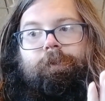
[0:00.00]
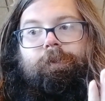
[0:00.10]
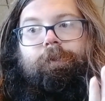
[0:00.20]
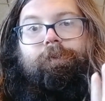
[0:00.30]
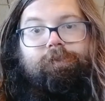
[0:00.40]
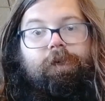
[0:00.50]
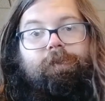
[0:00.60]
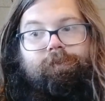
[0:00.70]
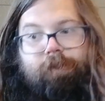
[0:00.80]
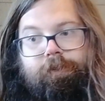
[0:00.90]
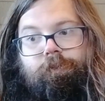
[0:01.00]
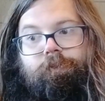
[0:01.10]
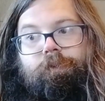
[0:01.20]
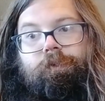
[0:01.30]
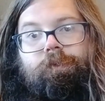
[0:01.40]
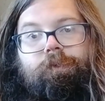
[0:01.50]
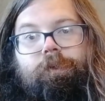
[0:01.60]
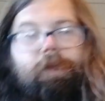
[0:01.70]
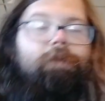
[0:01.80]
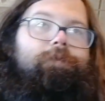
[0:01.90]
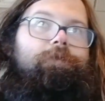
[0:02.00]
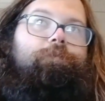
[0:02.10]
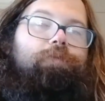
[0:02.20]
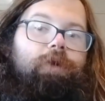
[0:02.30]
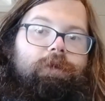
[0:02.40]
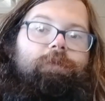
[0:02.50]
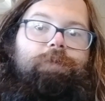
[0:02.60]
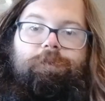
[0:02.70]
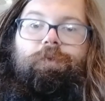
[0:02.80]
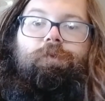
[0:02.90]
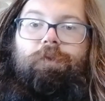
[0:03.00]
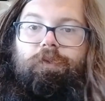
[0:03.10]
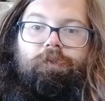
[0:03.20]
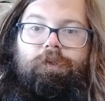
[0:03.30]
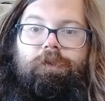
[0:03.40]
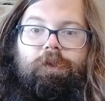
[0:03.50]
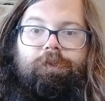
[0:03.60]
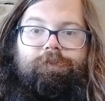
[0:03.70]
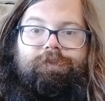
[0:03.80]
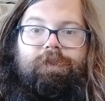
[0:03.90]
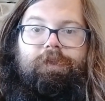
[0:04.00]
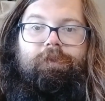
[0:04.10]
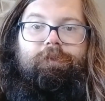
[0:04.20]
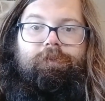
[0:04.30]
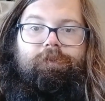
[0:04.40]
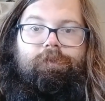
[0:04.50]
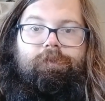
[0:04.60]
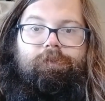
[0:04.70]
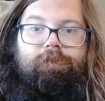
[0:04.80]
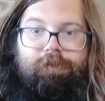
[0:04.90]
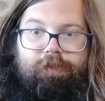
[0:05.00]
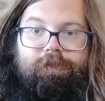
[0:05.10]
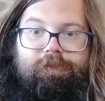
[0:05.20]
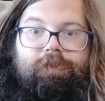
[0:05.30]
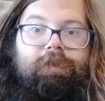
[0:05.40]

it's not a cycle, and you product people will understand this.